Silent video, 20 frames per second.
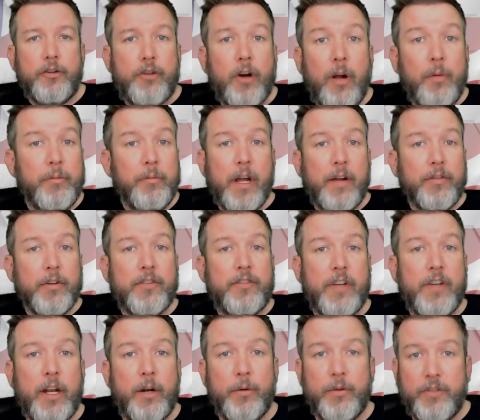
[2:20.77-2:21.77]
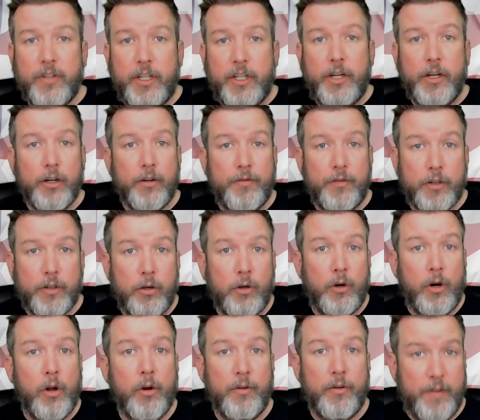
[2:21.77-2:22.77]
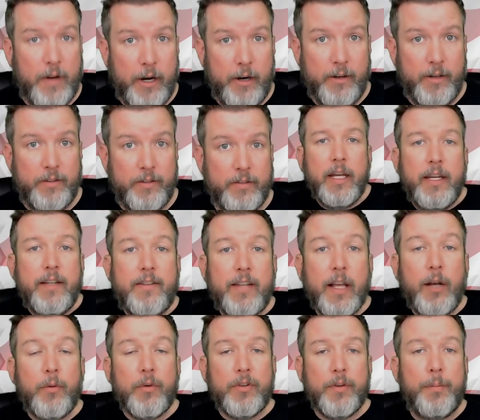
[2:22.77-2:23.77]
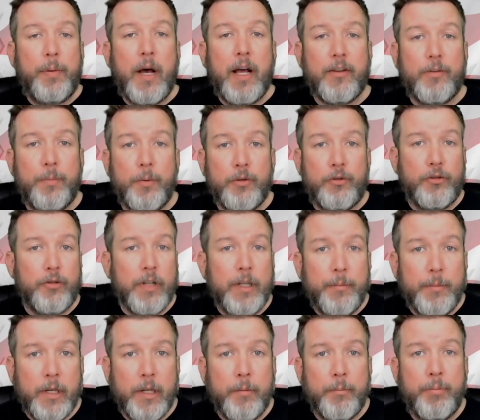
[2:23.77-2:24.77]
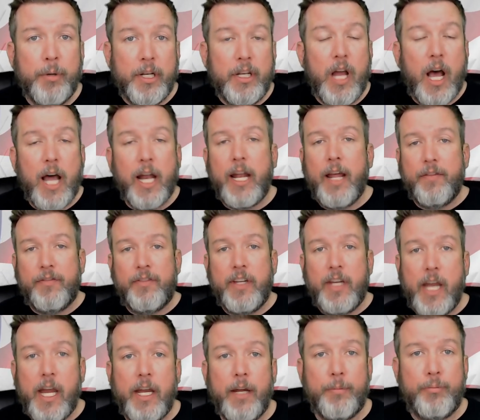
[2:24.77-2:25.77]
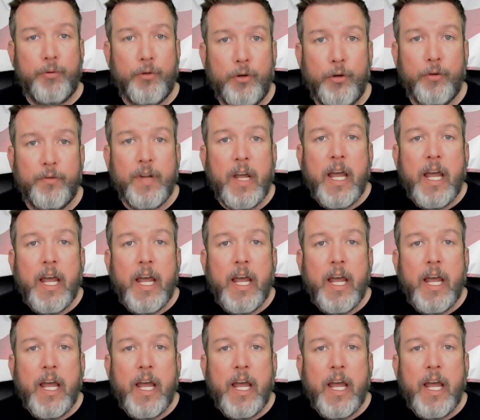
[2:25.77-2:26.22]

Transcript: Trump never said it was a cure for coronavirus. He said it was a possible treatment, but not FDA approved.